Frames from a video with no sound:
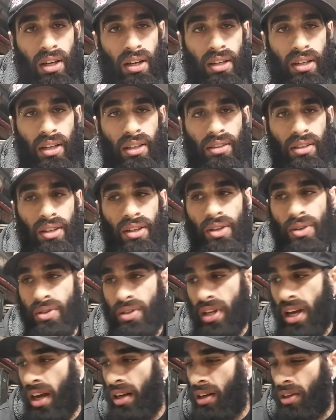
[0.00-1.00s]
Delta
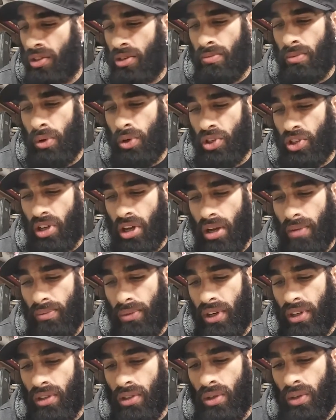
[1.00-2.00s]
Newsstand and Smoke Shop.
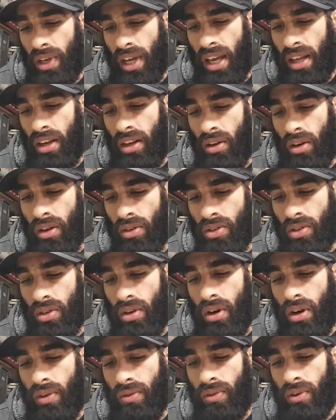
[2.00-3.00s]
They're located on
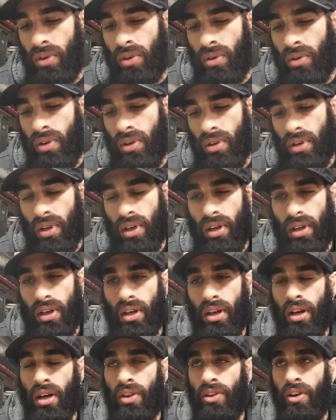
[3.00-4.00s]
Scott Road.
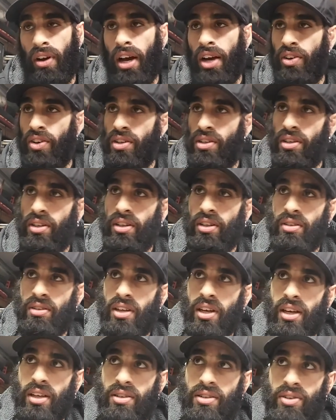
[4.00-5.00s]
Uh, their address is
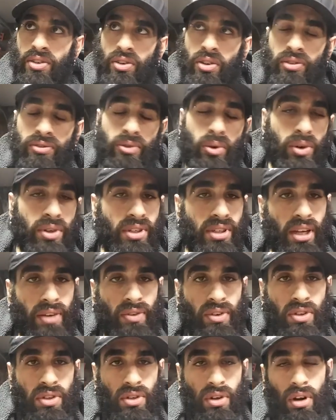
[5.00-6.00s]

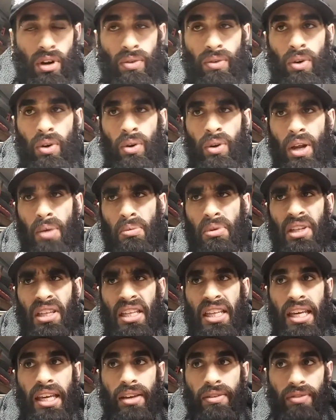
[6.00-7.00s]
8047 Scott Road. I
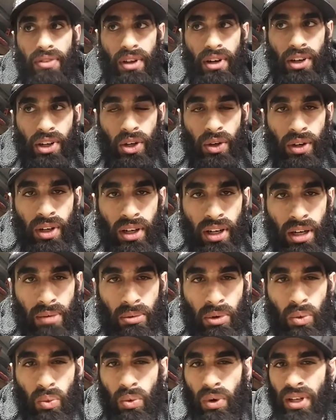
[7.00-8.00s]
believe they're unit
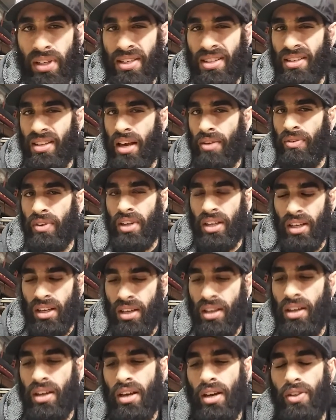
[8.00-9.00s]
number 170.
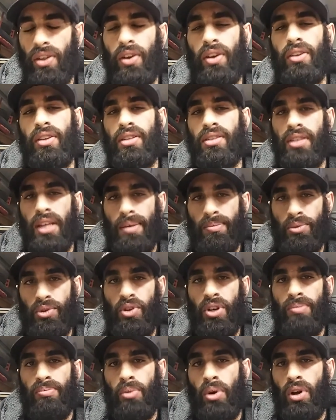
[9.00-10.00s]
They're in the same
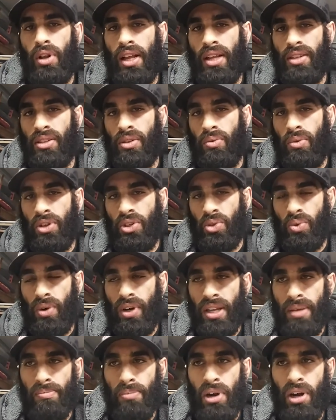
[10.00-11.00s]
strip mall as the
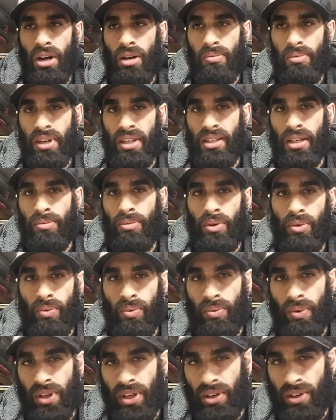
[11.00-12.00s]
120 pub, except
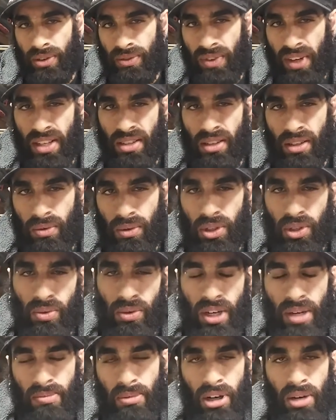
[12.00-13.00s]
when you're facing the
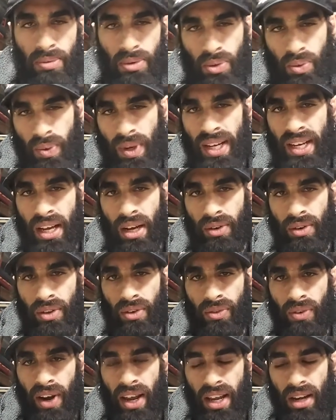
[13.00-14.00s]
120 pub, it's way down to
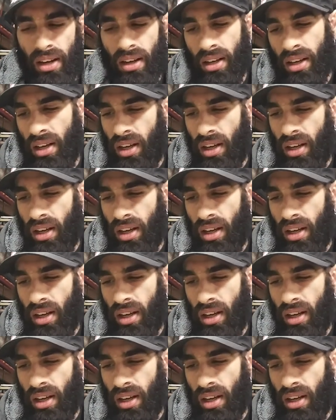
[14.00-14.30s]
the right.